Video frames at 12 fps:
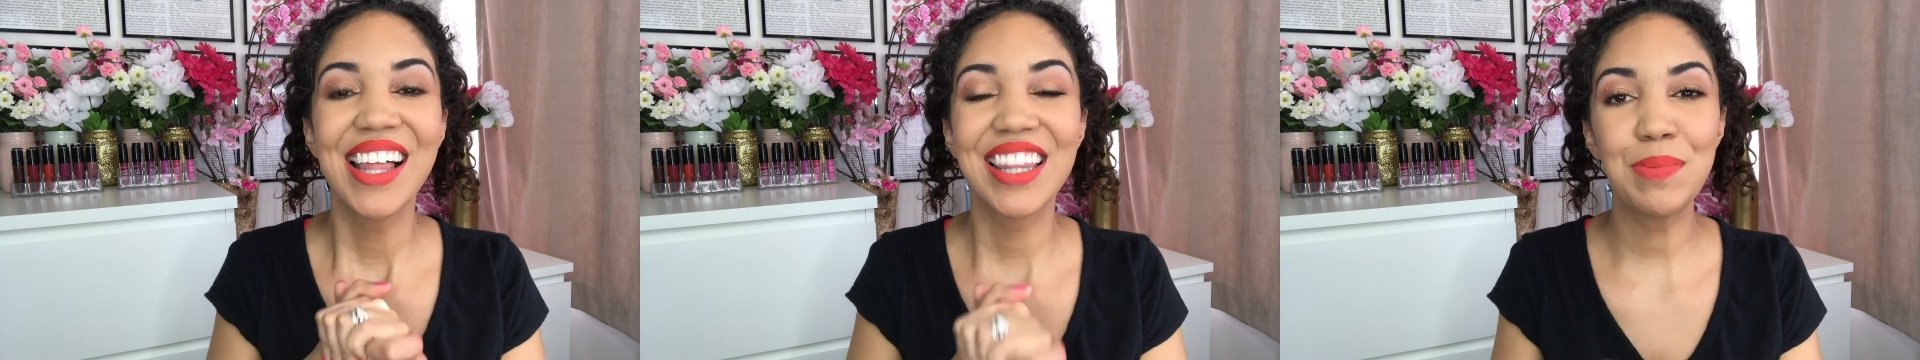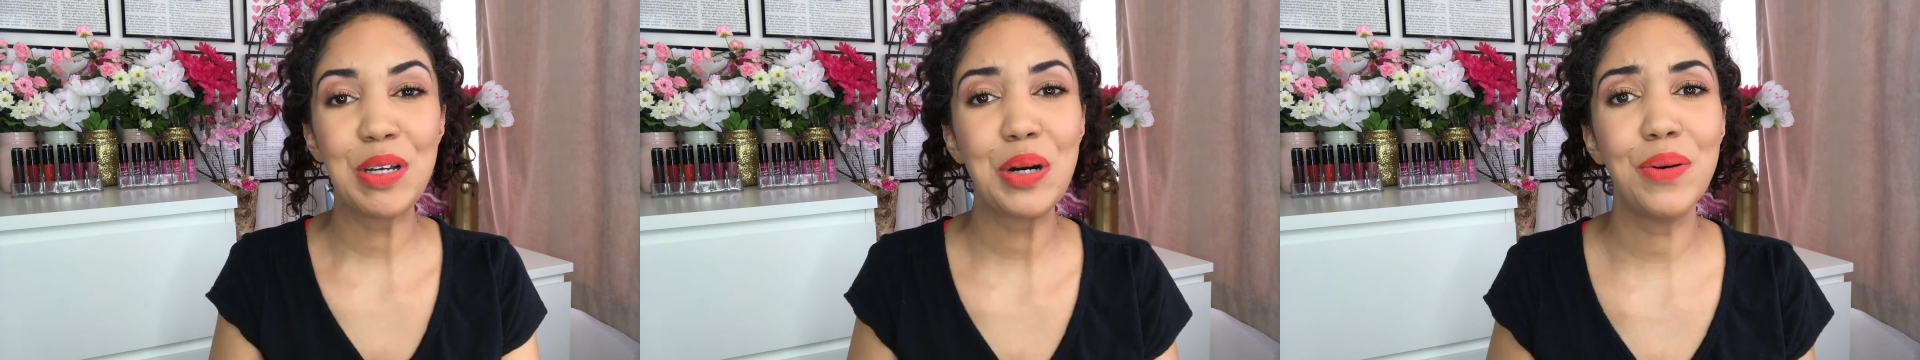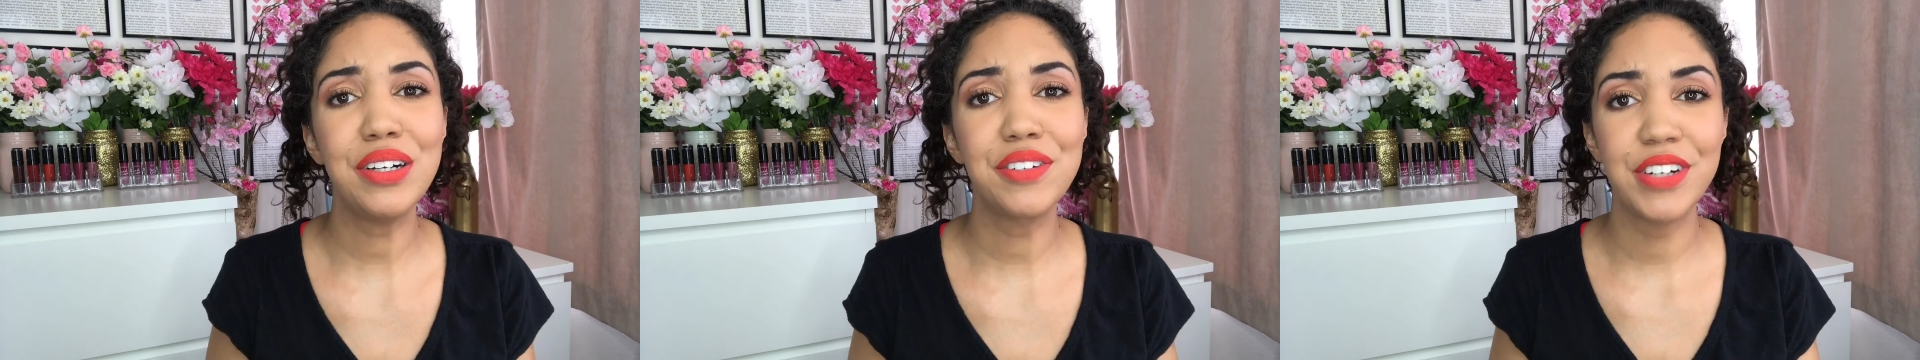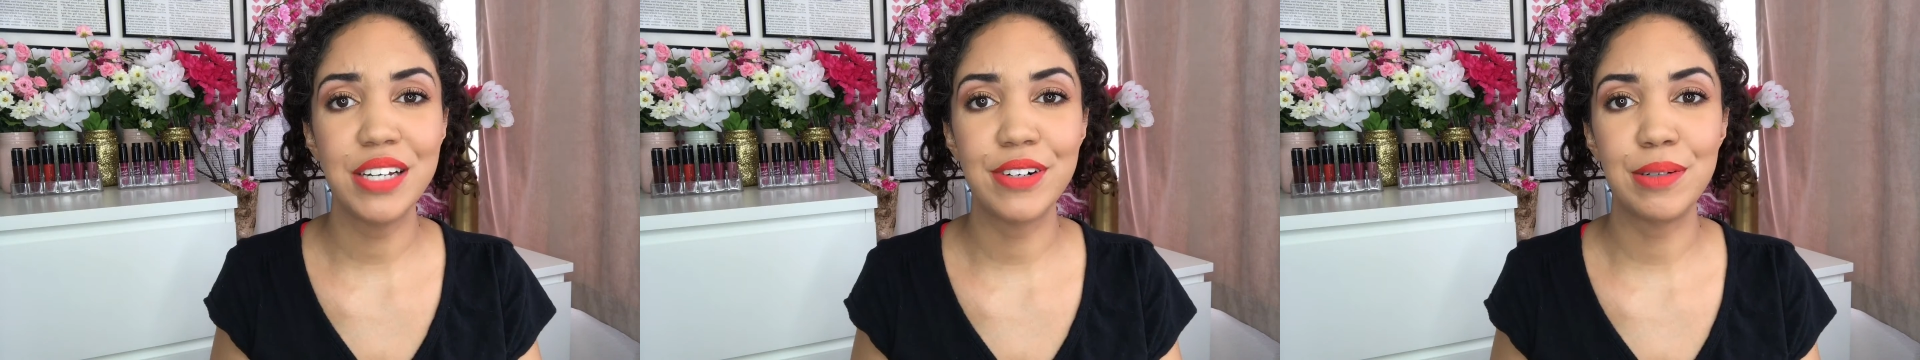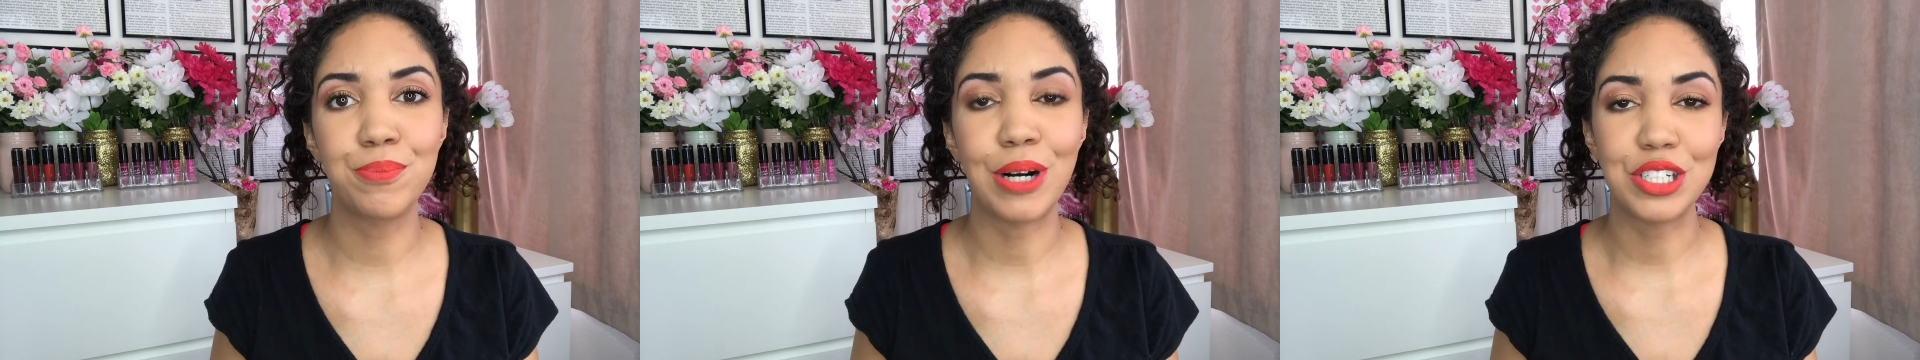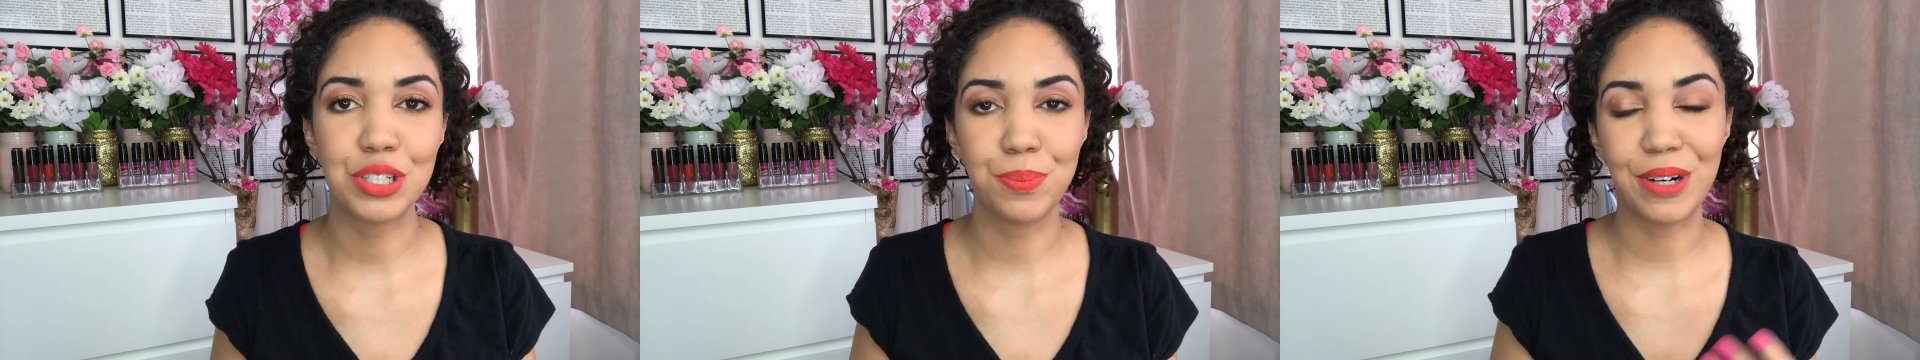Let me know what your favorite
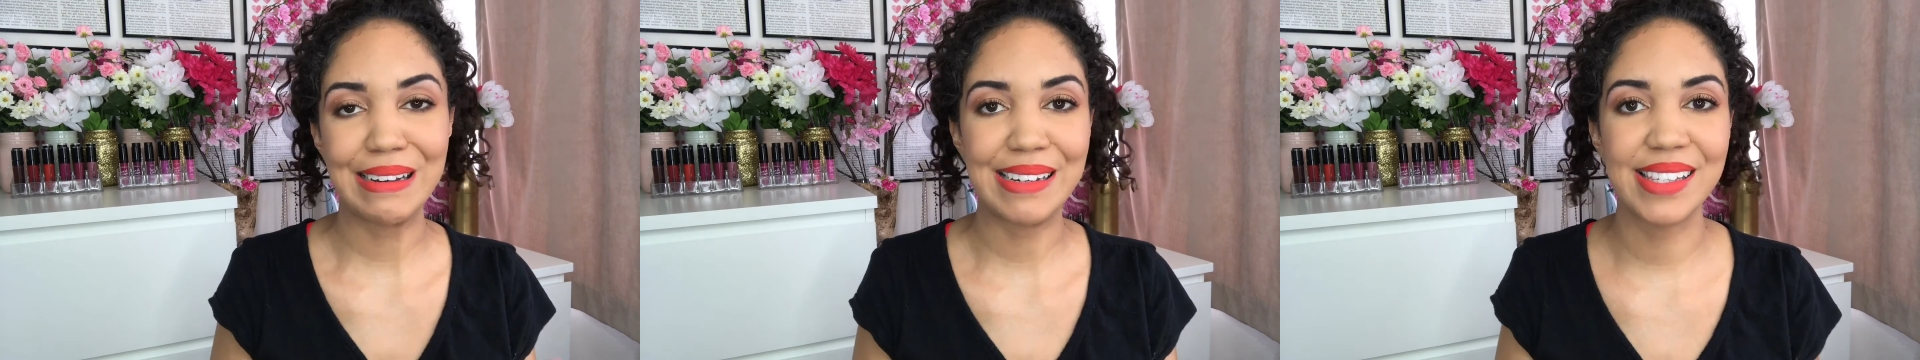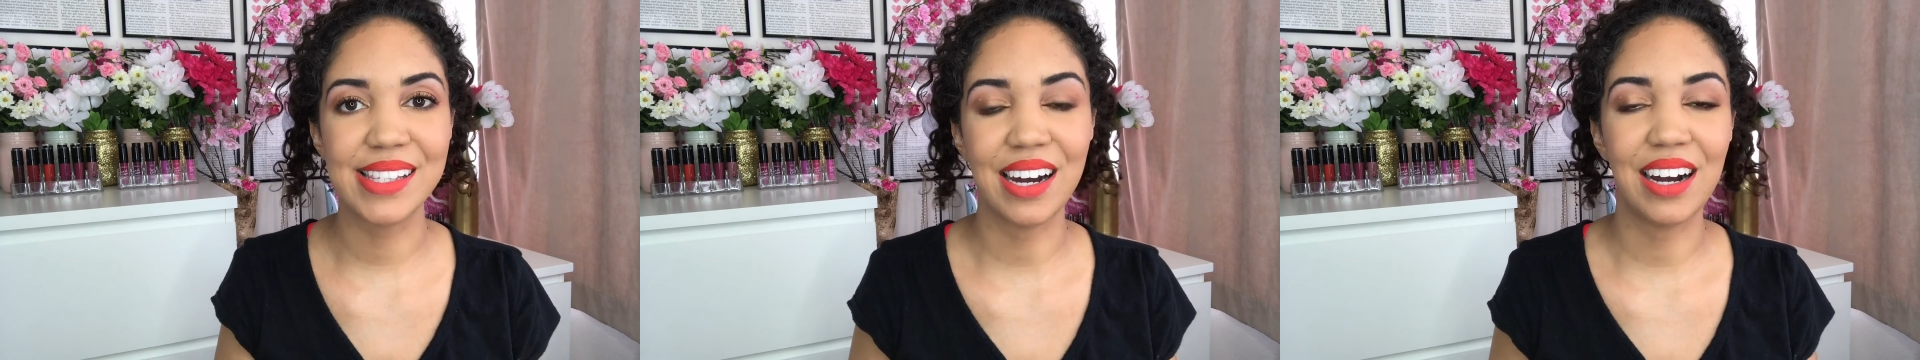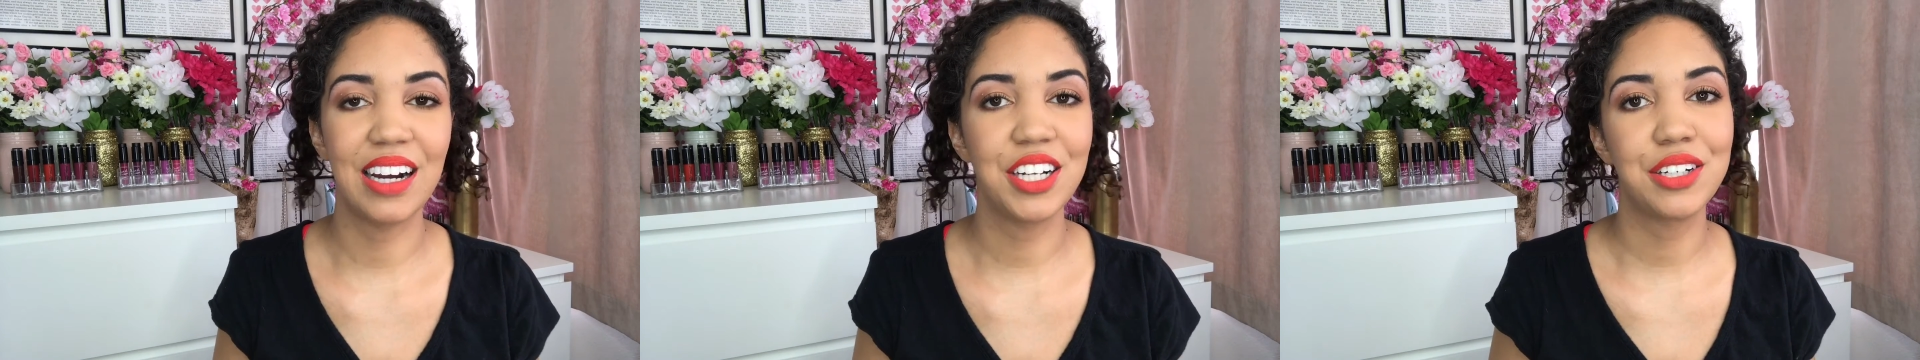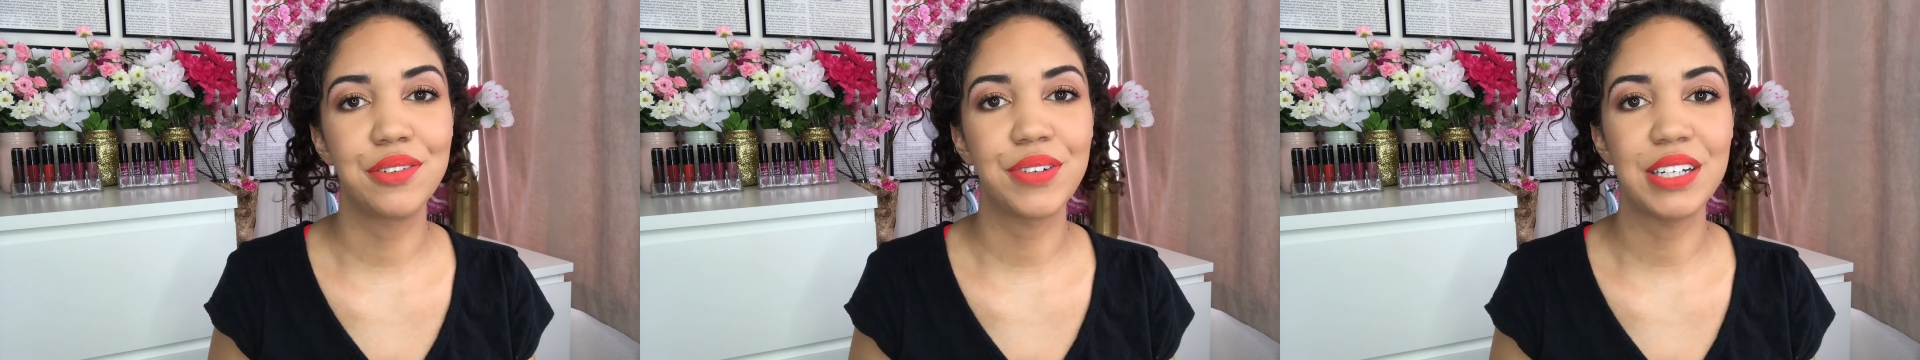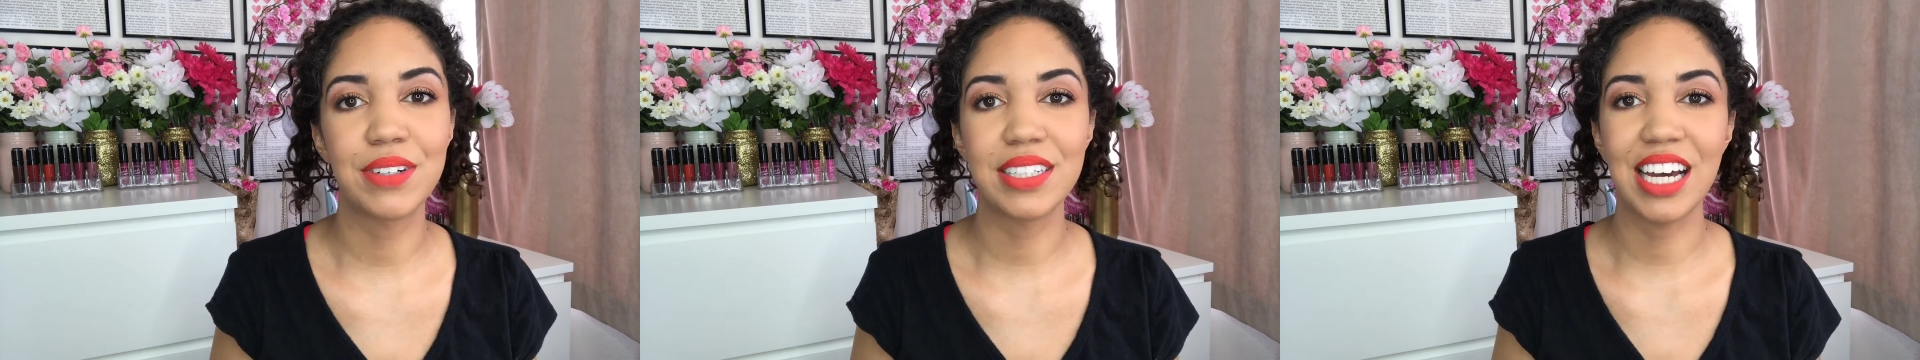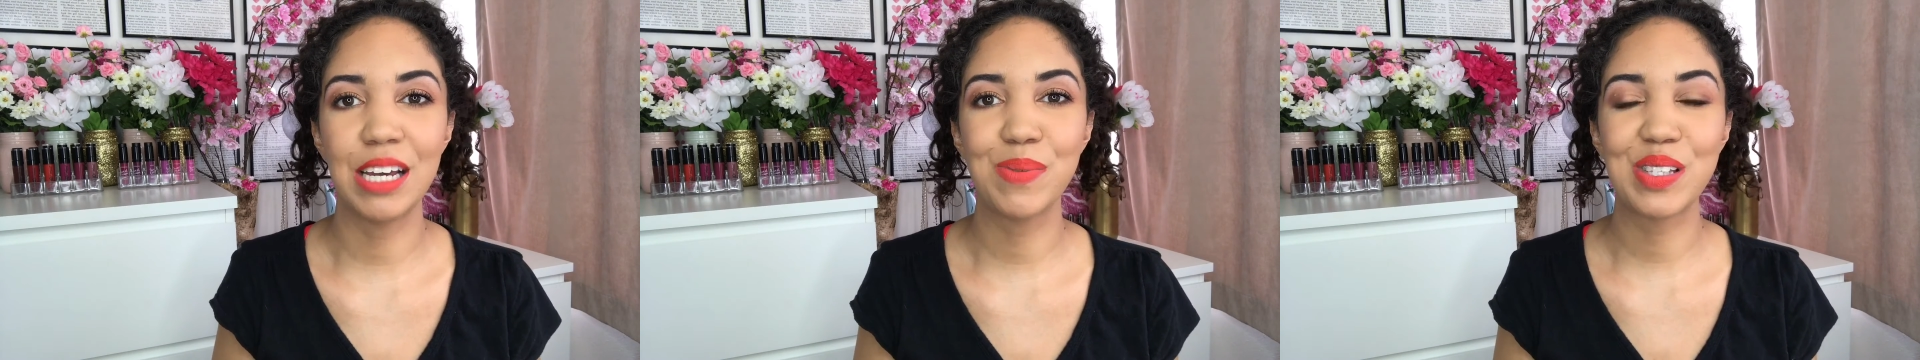brush brands are, your favorite
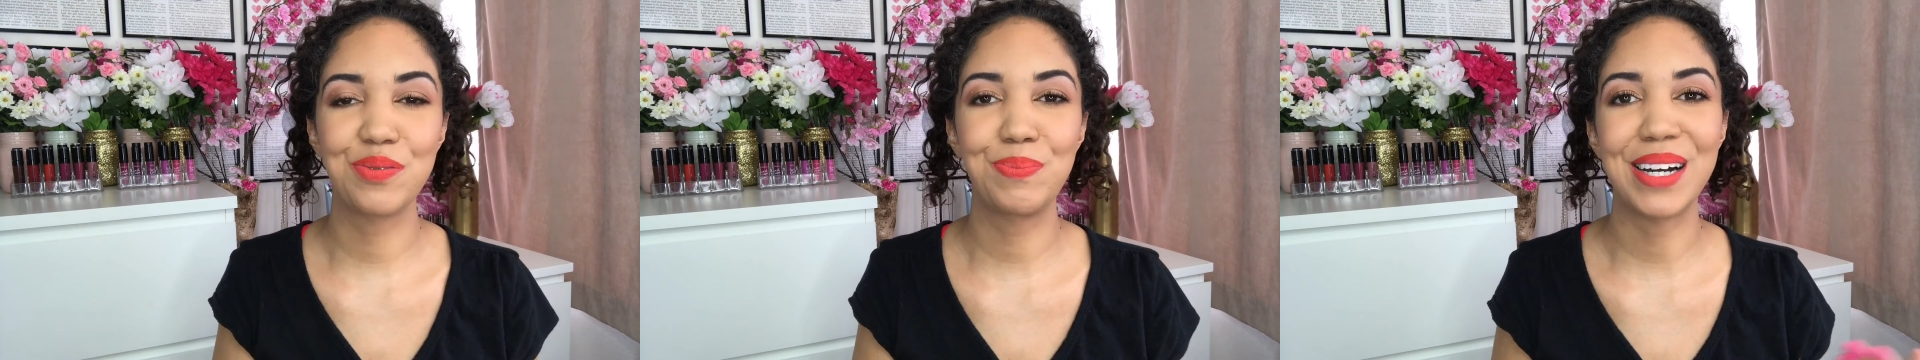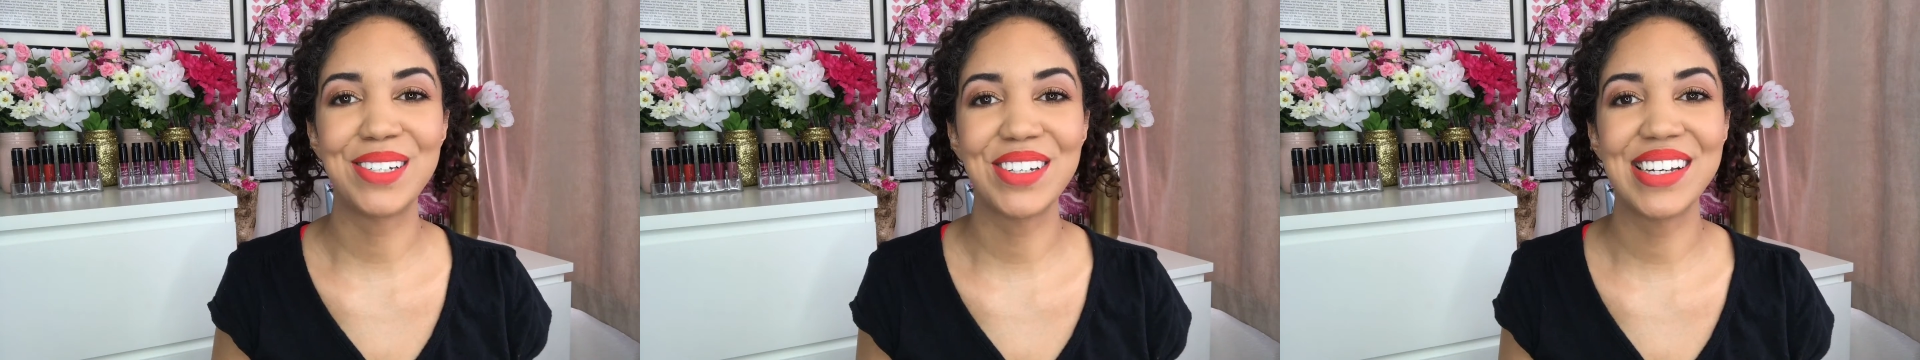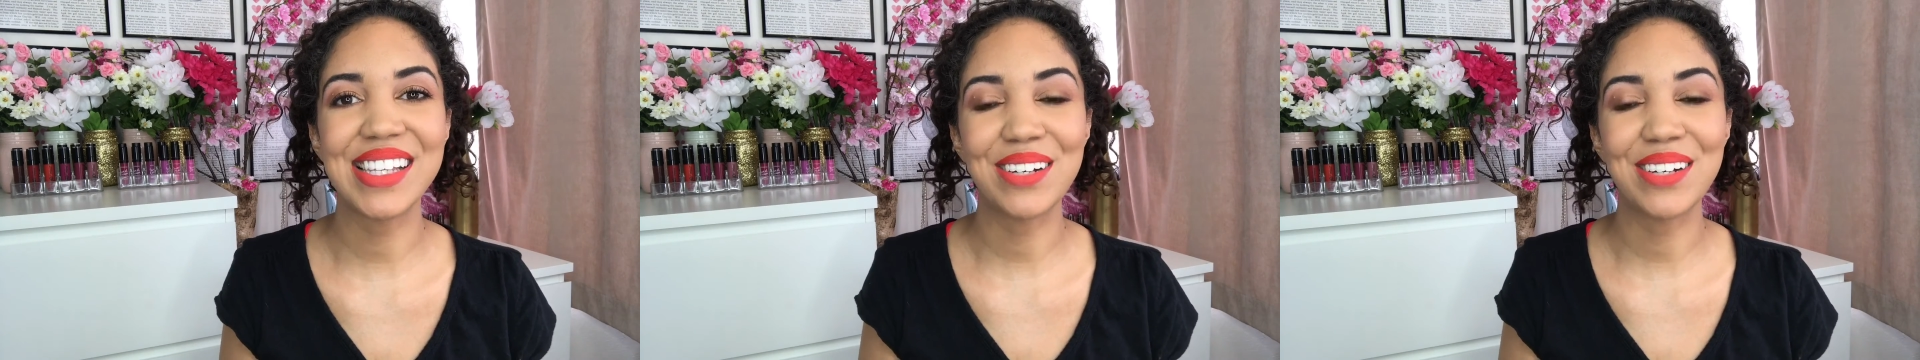types of brushes.